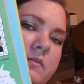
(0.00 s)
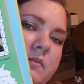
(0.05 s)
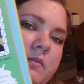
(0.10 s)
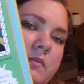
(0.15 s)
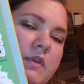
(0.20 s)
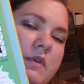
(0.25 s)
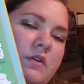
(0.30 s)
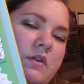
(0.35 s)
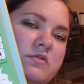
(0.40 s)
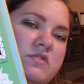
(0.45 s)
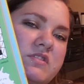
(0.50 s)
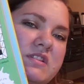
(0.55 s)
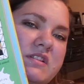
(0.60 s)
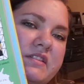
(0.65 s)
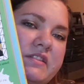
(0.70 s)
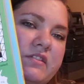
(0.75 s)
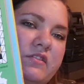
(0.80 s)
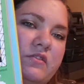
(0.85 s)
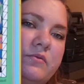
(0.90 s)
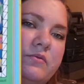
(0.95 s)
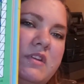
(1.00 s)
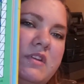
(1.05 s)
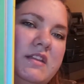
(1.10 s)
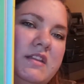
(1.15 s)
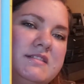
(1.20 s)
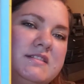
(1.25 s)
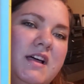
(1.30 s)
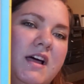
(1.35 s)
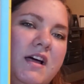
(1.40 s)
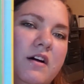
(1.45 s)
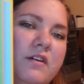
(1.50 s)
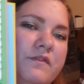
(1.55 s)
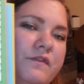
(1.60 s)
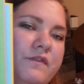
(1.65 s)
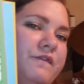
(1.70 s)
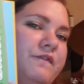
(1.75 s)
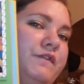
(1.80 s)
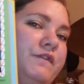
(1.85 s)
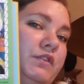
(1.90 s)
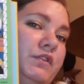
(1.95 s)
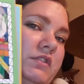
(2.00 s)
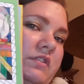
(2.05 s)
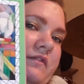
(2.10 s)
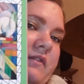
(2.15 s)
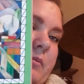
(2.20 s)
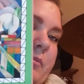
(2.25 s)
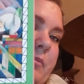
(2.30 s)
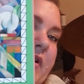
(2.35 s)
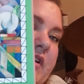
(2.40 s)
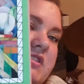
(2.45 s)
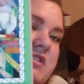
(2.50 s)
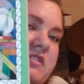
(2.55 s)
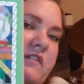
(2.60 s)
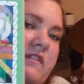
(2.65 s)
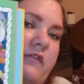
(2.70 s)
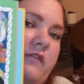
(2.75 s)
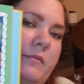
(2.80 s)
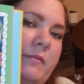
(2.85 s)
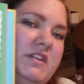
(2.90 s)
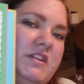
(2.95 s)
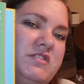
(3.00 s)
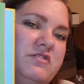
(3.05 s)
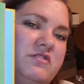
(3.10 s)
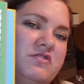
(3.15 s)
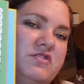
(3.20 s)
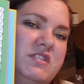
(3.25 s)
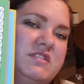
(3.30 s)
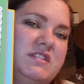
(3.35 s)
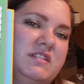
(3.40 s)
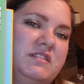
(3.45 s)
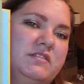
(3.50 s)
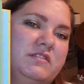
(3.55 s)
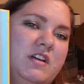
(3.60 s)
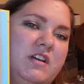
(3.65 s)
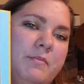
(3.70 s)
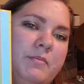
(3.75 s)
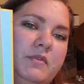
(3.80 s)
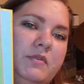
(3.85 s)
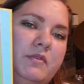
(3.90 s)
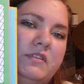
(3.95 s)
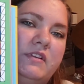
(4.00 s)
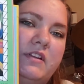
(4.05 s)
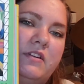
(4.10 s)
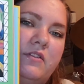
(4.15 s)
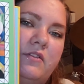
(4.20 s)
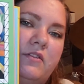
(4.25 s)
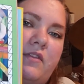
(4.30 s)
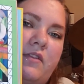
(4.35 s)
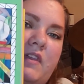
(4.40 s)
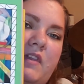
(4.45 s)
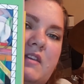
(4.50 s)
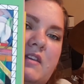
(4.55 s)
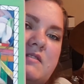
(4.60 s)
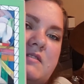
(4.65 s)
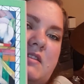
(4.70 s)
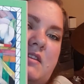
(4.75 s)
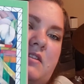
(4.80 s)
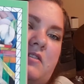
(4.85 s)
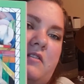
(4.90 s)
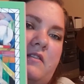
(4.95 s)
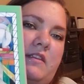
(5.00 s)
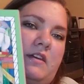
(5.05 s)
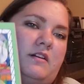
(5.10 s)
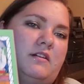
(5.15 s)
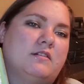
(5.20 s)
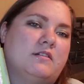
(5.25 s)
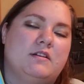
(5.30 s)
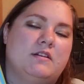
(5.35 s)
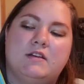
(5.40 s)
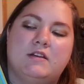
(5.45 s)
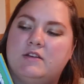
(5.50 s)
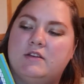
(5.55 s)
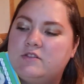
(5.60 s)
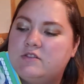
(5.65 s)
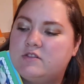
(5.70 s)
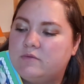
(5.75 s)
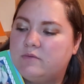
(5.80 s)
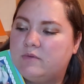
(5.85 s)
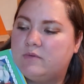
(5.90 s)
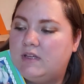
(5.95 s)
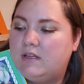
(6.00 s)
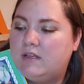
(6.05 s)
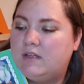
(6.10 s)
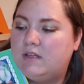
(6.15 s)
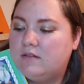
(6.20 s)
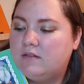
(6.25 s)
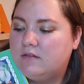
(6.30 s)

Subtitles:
you know, just a little, it's not full of a bunch of information. There's just a couple little things here and there to read.